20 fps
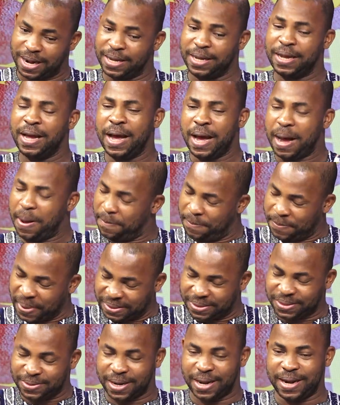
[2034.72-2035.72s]
I'm
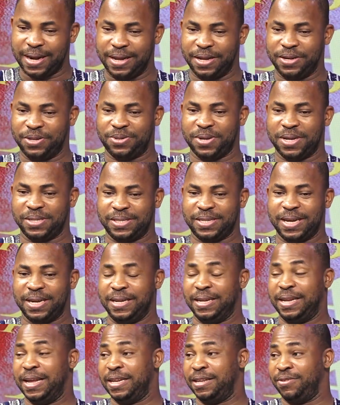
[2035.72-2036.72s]
particularly interested
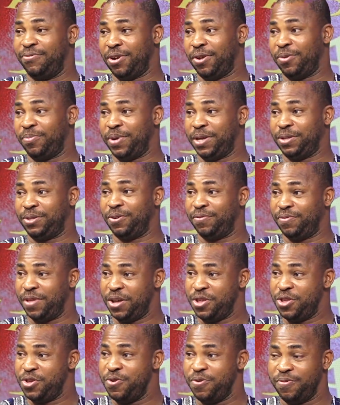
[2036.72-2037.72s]
in the development of the
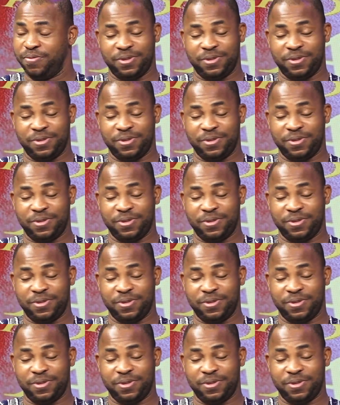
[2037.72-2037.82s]
youth.